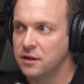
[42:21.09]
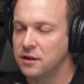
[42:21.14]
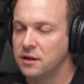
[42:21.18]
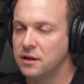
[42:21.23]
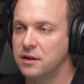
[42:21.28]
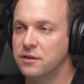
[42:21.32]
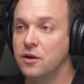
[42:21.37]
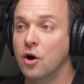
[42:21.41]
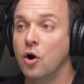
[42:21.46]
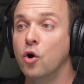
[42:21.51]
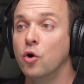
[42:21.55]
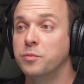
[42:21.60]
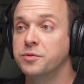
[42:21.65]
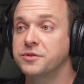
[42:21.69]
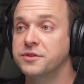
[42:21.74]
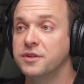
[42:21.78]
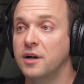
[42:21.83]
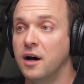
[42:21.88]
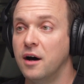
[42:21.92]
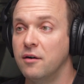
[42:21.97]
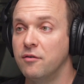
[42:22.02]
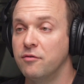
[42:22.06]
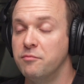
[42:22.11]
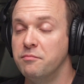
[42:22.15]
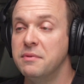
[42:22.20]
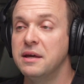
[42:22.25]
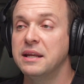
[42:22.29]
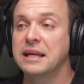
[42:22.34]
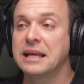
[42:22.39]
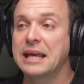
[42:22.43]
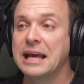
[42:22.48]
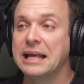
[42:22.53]
in the hopes of
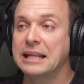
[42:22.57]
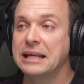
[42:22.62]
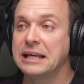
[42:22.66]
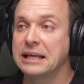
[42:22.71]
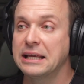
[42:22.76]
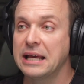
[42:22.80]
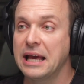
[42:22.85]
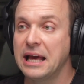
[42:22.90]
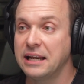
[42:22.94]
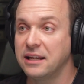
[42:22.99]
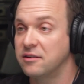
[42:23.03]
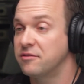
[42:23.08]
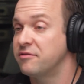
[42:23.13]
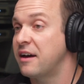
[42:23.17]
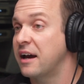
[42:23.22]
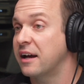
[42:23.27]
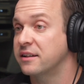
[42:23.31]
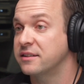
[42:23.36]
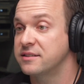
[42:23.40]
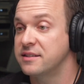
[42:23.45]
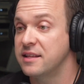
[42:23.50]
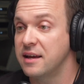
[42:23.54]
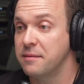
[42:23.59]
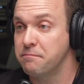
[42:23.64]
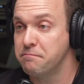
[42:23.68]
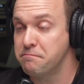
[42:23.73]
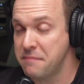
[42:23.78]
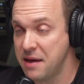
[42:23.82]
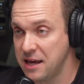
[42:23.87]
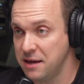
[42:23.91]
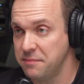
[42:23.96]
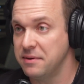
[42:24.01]
mitigating any effects they
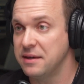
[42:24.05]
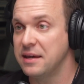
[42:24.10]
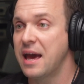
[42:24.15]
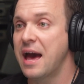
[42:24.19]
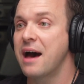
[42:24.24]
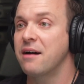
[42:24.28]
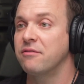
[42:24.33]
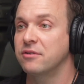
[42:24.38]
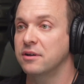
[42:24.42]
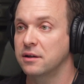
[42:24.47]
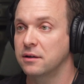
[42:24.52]
may be having.